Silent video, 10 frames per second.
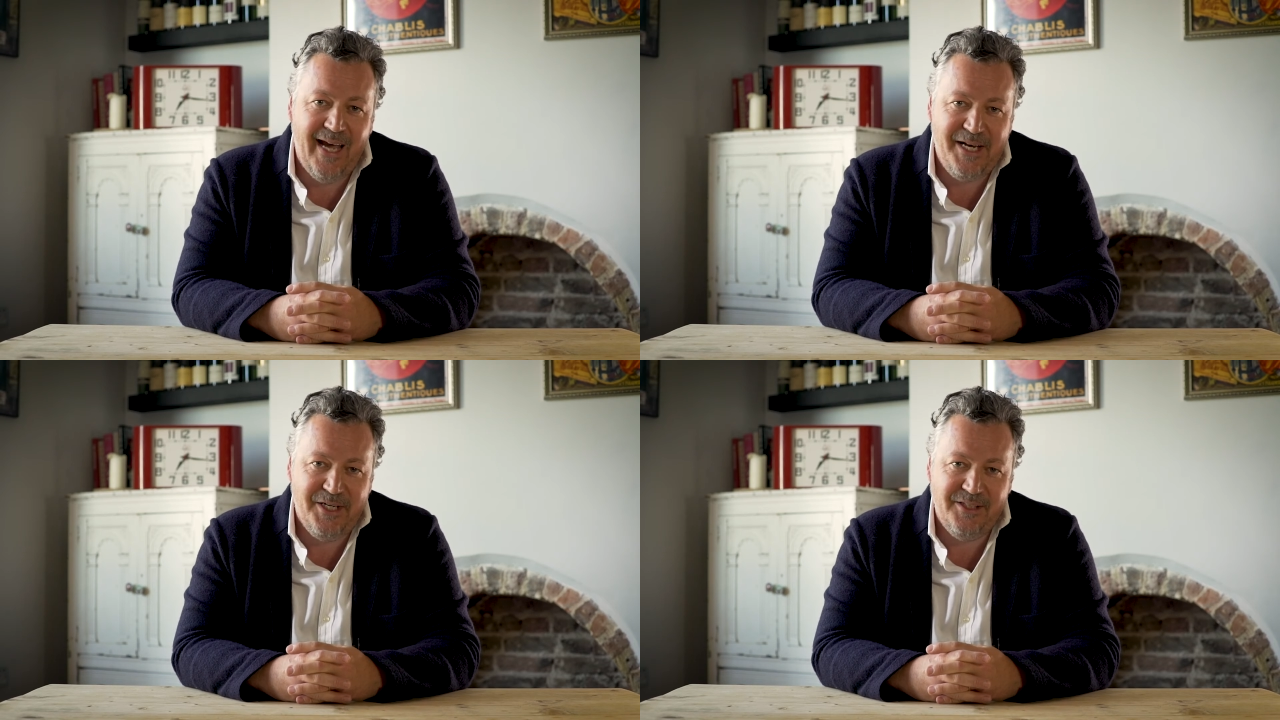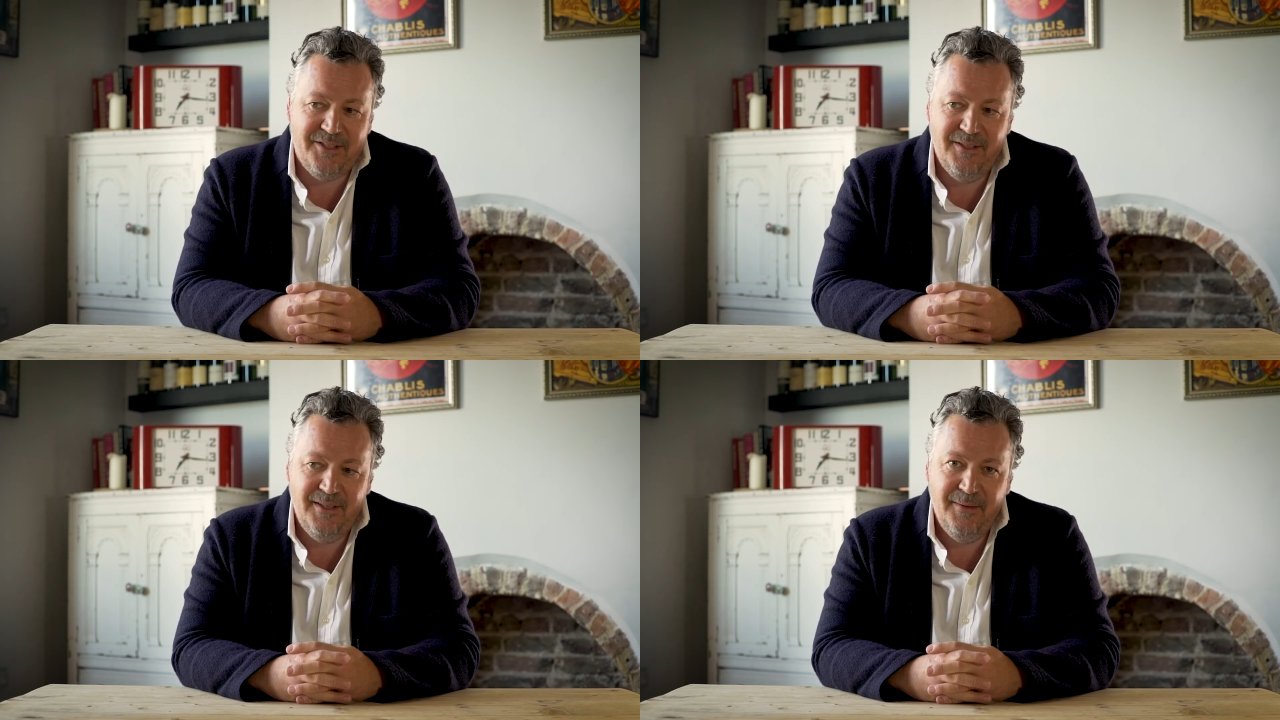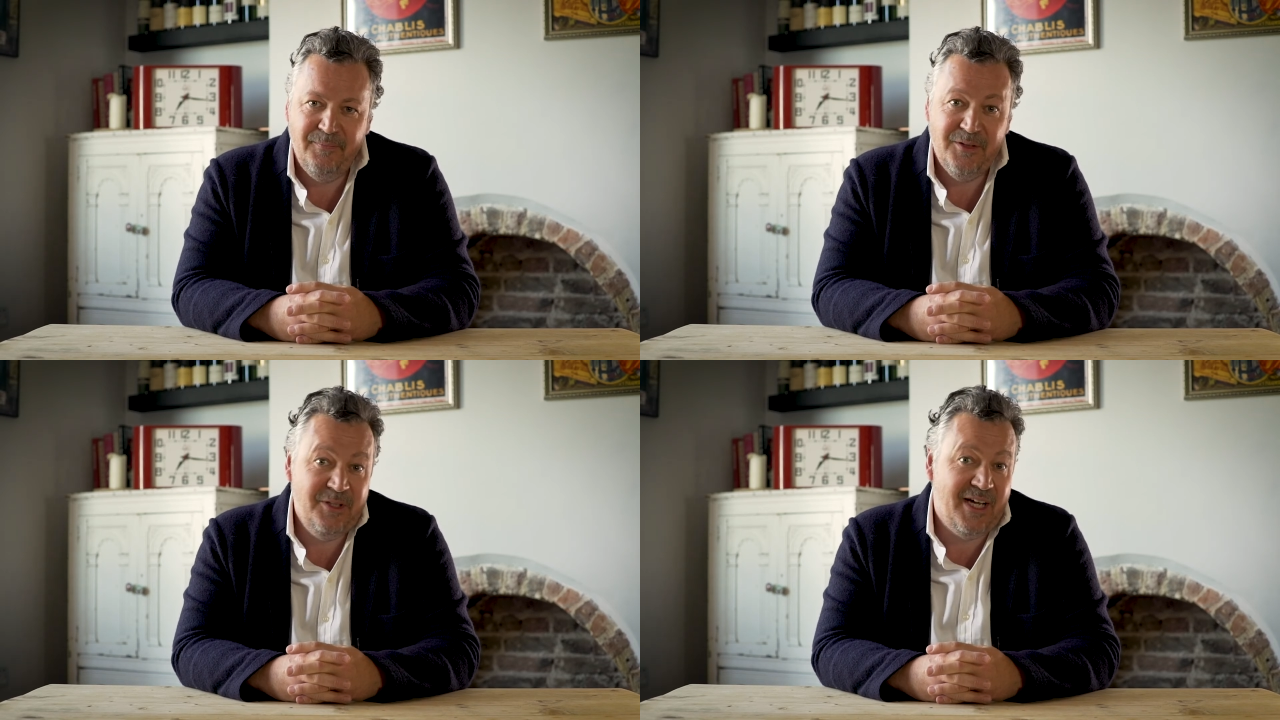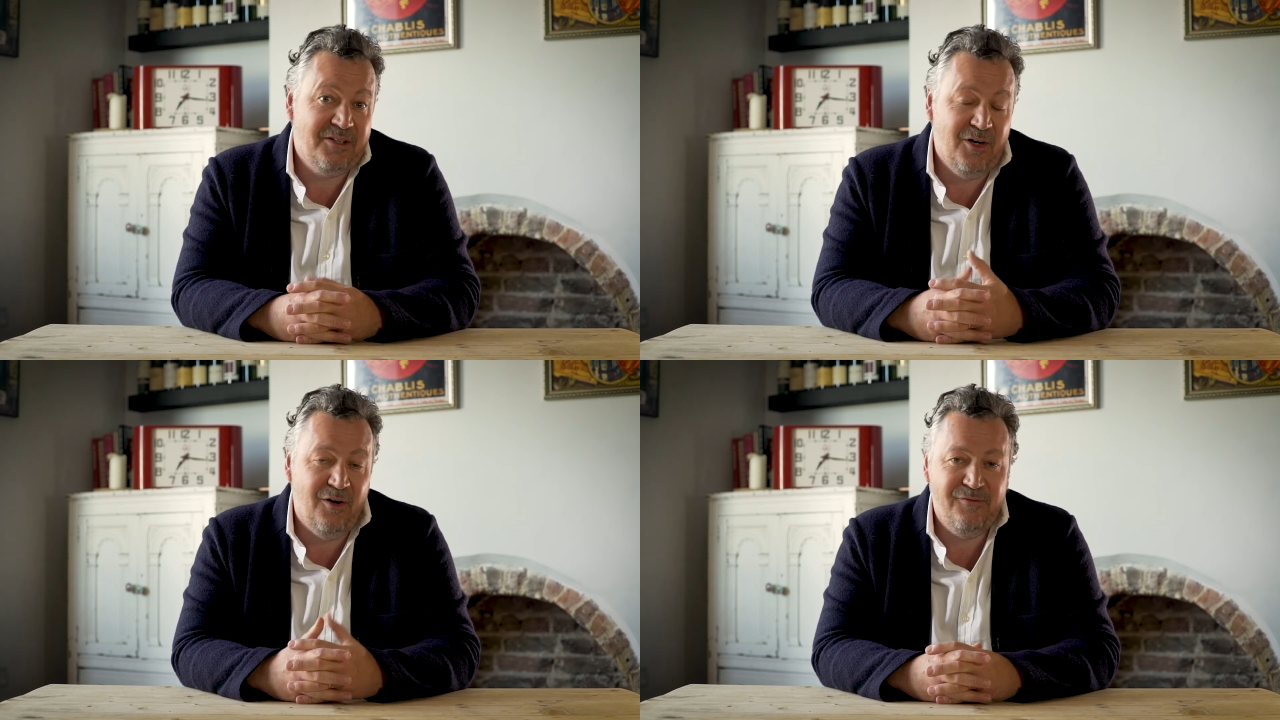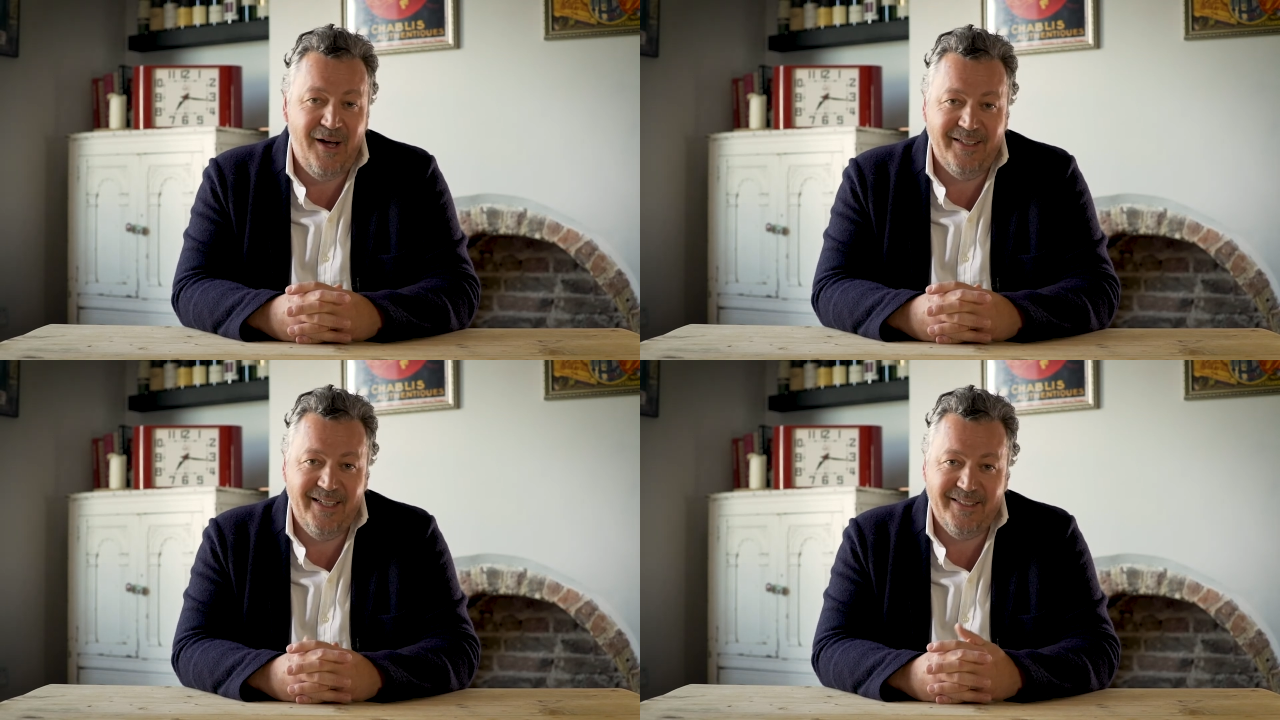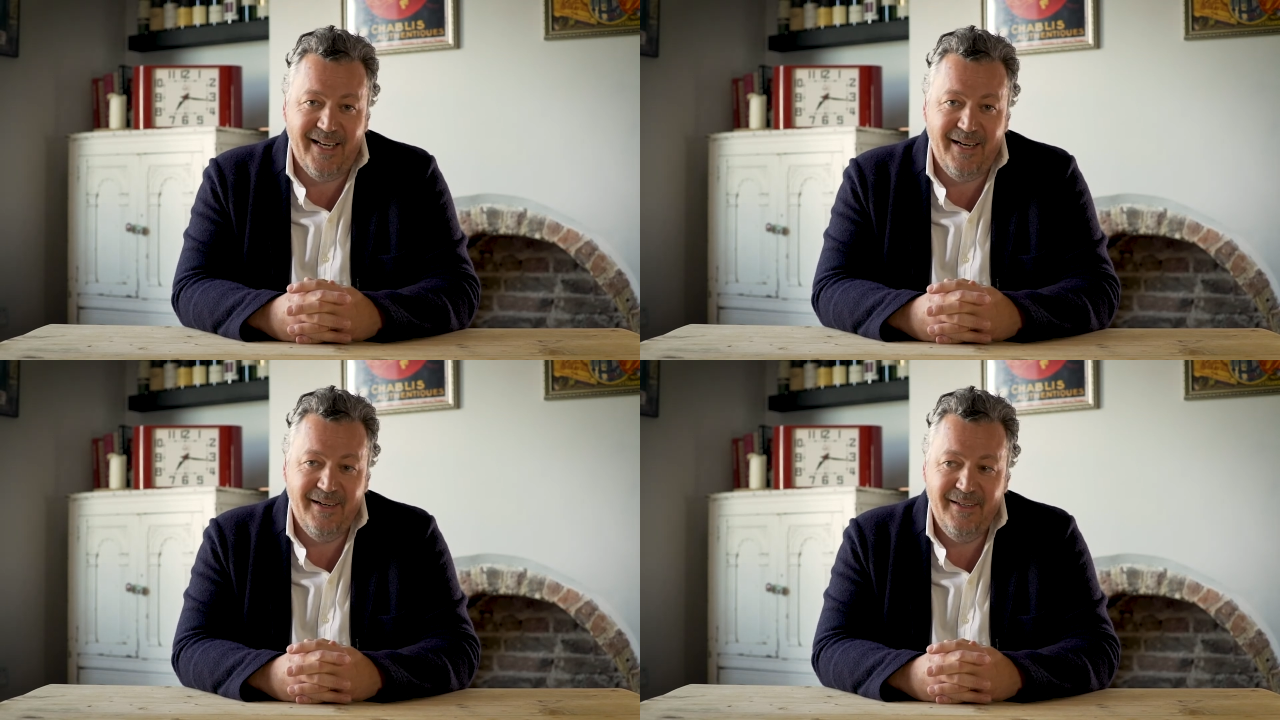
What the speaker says: edges. He sounds a lot of fun, doesn't he?